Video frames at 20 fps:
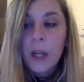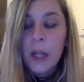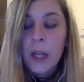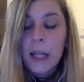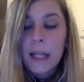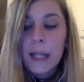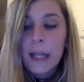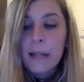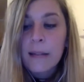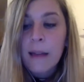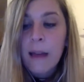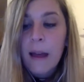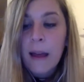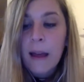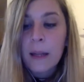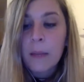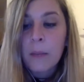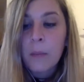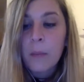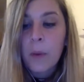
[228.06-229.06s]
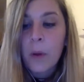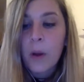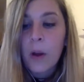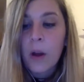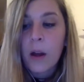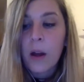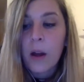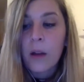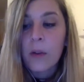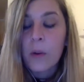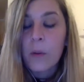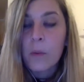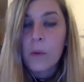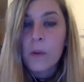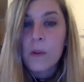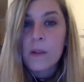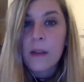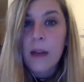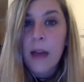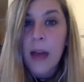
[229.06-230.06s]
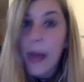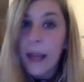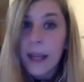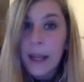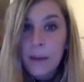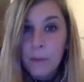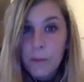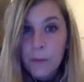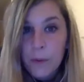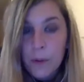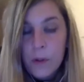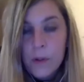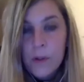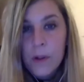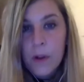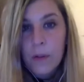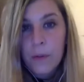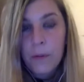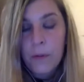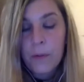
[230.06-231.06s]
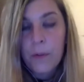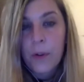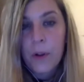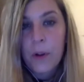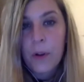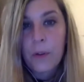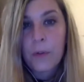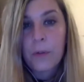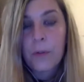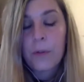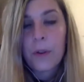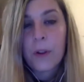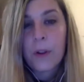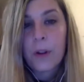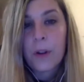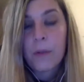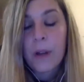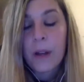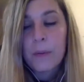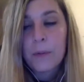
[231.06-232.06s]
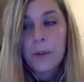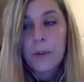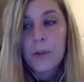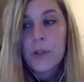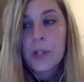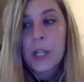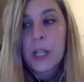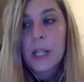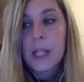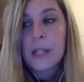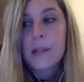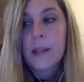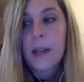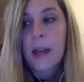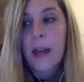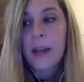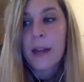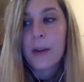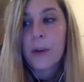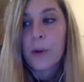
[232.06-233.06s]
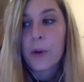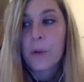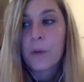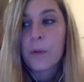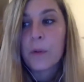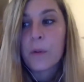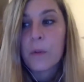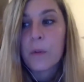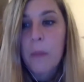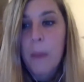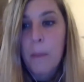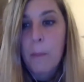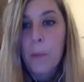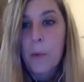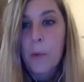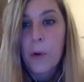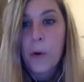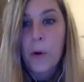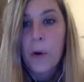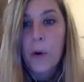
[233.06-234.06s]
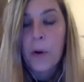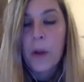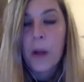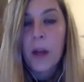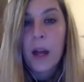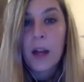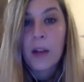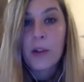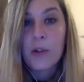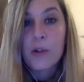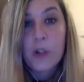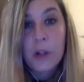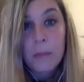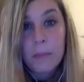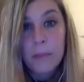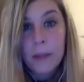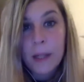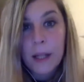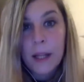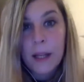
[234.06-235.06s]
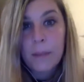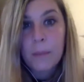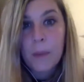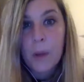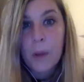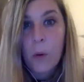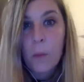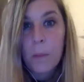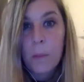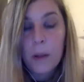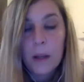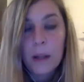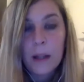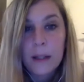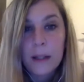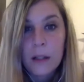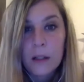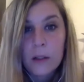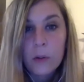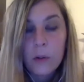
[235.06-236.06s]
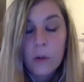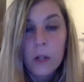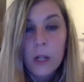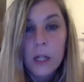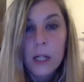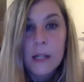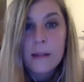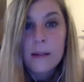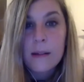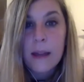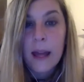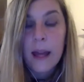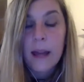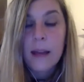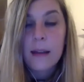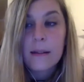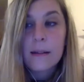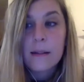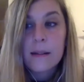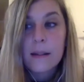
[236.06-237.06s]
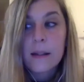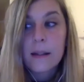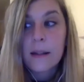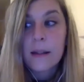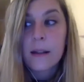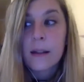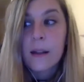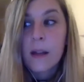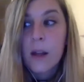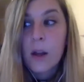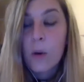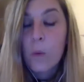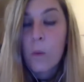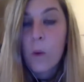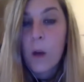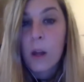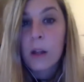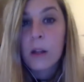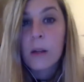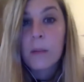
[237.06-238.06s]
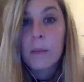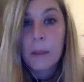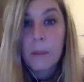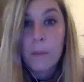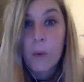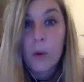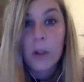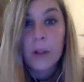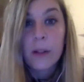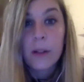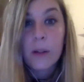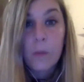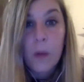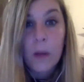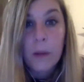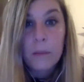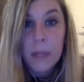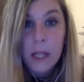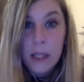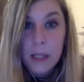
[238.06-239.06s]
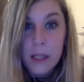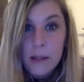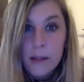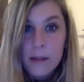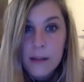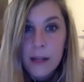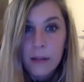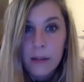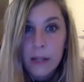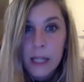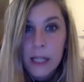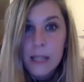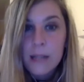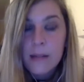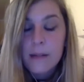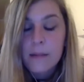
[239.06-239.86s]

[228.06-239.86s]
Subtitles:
that time, there was a high influx of refugees. I don't know if you remember Germany opening their doors and welcoming more than 1 million Syrians